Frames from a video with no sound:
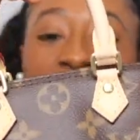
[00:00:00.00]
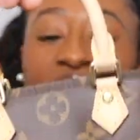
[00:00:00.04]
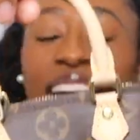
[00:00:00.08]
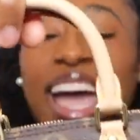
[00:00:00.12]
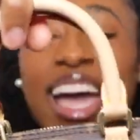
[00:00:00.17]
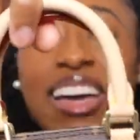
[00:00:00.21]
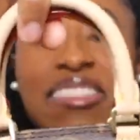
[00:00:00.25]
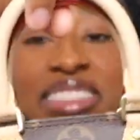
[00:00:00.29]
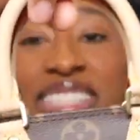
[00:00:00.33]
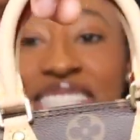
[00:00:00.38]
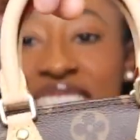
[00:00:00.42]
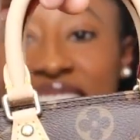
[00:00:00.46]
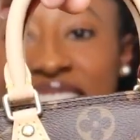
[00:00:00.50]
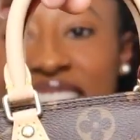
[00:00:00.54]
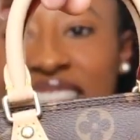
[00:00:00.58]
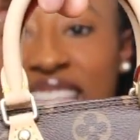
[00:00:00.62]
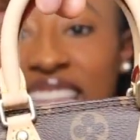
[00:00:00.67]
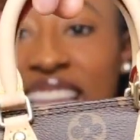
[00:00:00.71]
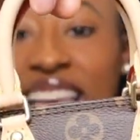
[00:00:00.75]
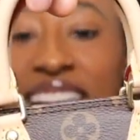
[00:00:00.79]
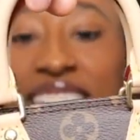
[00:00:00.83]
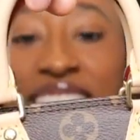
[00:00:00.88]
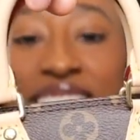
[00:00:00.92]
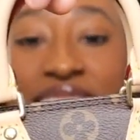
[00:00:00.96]
Haven't seen the
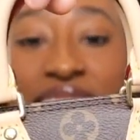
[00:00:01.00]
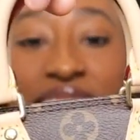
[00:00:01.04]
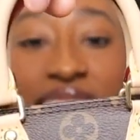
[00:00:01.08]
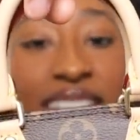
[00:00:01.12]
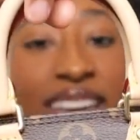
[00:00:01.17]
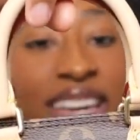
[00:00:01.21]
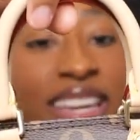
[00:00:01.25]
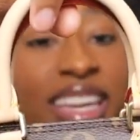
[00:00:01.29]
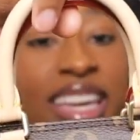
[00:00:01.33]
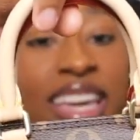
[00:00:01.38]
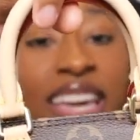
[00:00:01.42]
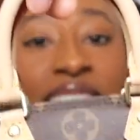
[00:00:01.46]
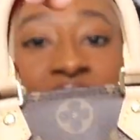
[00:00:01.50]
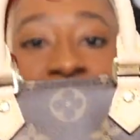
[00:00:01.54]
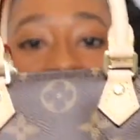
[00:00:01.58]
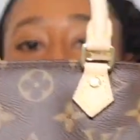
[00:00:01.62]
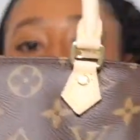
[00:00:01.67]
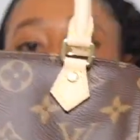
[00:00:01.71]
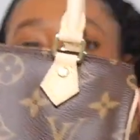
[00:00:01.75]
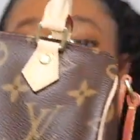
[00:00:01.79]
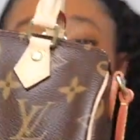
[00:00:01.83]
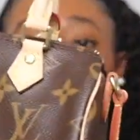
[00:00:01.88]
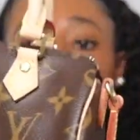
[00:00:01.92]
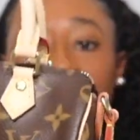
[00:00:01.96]
light of day.
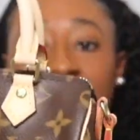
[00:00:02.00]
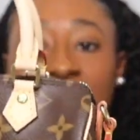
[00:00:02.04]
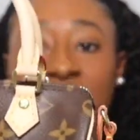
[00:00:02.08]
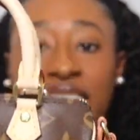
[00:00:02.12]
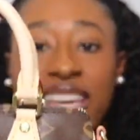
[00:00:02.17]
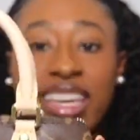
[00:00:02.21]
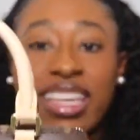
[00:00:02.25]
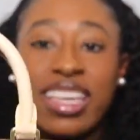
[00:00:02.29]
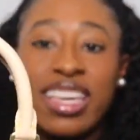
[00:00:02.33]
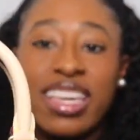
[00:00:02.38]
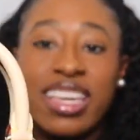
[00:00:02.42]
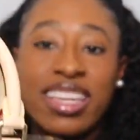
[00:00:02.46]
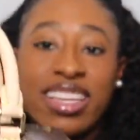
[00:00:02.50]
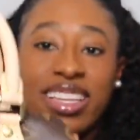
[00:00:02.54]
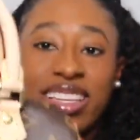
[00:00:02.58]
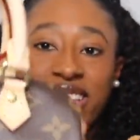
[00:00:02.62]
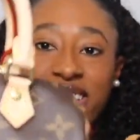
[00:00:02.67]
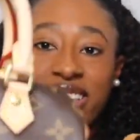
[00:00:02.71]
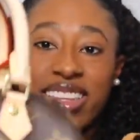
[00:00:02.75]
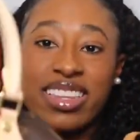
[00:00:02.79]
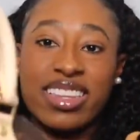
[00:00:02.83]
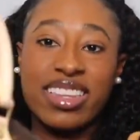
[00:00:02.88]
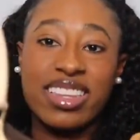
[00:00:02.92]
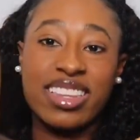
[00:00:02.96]
Like
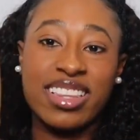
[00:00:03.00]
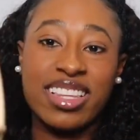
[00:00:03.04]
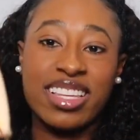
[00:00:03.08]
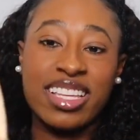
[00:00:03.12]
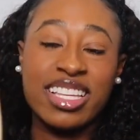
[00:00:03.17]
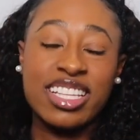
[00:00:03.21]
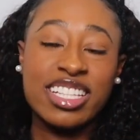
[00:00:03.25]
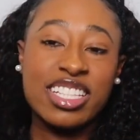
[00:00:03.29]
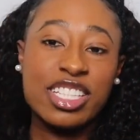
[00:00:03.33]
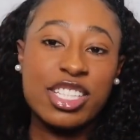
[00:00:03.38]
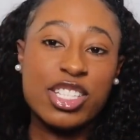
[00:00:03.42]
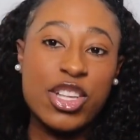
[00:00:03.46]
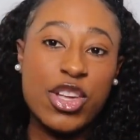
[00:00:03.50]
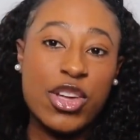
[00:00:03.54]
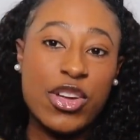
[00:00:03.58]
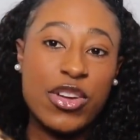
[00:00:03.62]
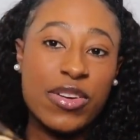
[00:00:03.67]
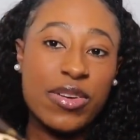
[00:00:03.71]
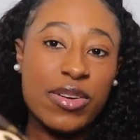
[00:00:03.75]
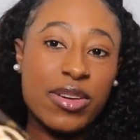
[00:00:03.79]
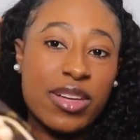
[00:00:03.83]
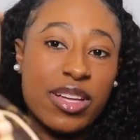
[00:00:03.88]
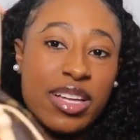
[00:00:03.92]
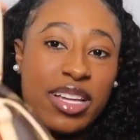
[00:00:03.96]
this
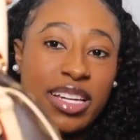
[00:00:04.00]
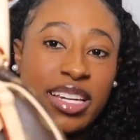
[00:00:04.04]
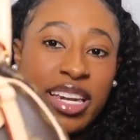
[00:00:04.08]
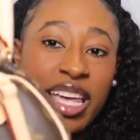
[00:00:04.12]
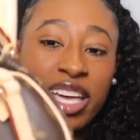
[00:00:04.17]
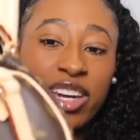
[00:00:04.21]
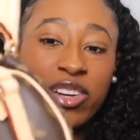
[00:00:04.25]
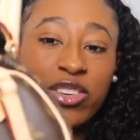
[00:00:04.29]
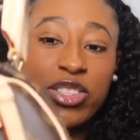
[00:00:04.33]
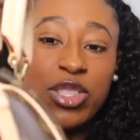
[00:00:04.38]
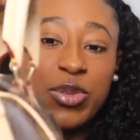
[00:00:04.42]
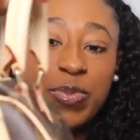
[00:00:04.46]
Nano